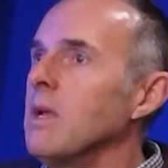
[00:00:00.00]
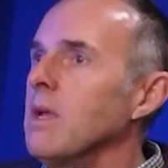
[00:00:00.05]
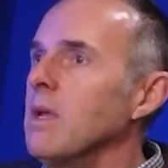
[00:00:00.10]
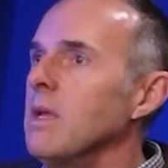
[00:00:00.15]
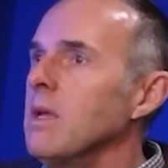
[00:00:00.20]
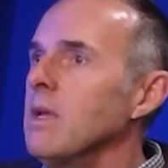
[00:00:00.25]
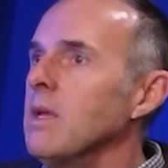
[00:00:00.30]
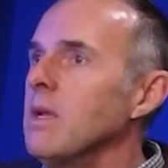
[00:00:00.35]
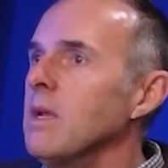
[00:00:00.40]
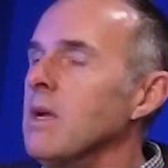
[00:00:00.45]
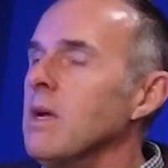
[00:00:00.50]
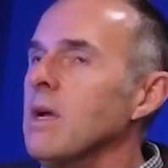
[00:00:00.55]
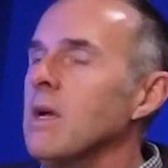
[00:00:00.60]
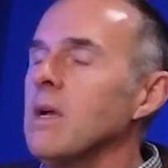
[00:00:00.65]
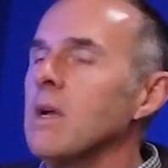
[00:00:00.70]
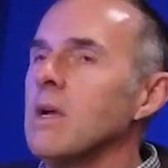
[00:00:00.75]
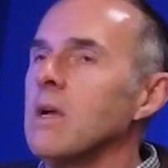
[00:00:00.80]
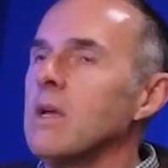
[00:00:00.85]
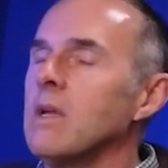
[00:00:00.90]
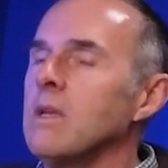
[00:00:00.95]
And,
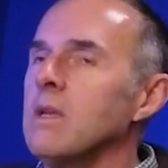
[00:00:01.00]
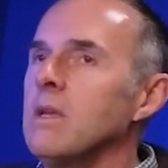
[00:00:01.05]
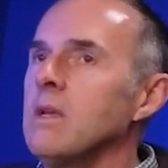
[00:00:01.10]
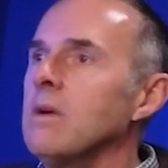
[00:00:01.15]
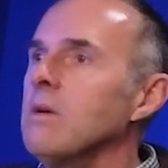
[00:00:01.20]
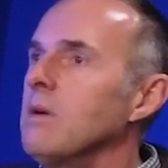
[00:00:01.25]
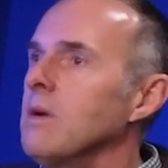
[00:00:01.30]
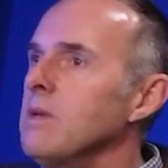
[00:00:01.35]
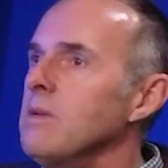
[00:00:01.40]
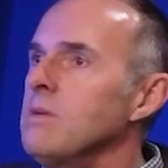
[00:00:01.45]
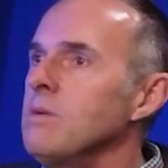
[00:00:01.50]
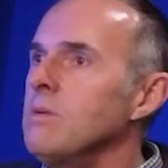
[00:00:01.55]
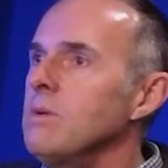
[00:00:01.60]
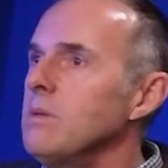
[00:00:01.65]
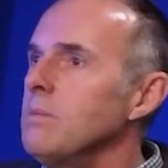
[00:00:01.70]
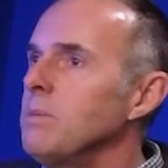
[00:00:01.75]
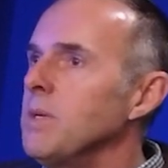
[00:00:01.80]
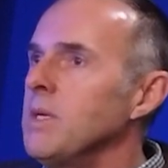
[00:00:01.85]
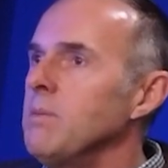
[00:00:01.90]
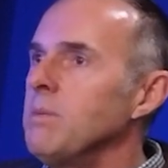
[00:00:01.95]
I
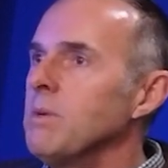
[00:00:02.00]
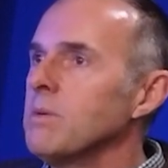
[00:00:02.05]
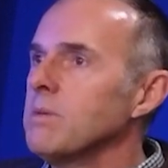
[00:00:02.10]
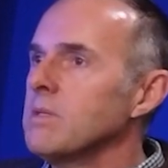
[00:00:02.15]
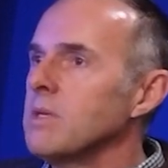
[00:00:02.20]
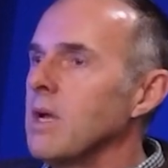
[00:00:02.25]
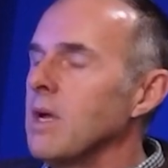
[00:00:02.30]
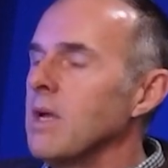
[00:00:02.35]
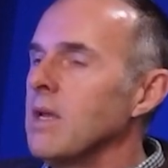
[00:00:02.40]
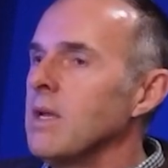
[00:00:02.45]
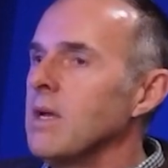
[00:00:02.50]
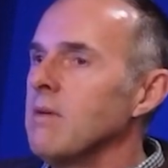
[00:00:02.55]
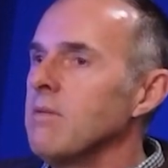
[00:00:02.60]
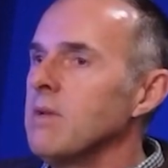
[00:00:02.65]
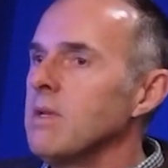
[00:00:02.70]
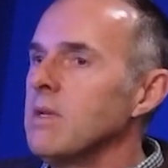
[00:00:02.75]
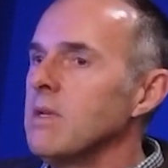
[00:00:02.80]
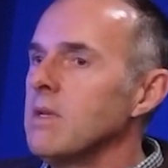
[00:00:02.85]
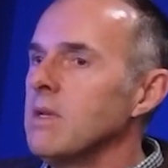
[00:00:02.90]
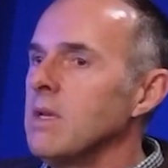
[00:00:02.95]
enjoy the people side of
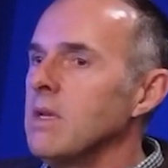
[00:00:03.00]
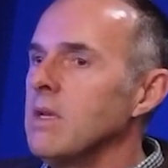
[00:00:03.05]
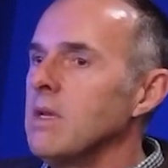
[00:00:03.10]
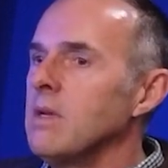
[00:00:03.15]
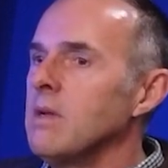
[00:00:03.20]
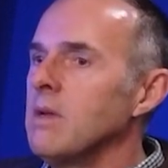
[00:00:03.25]
it.